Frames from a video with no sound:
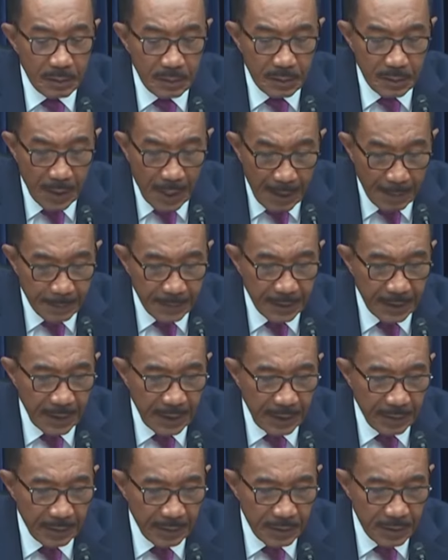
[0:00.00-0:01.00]
topic
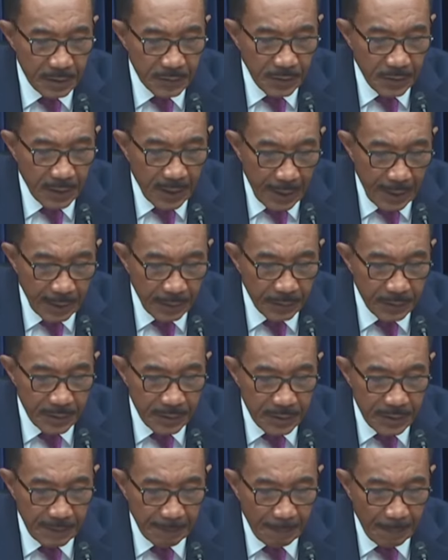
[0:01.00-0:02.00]
areas for
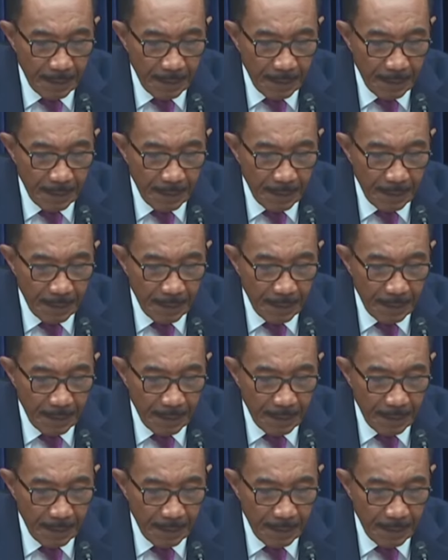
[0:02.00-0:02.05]
Congress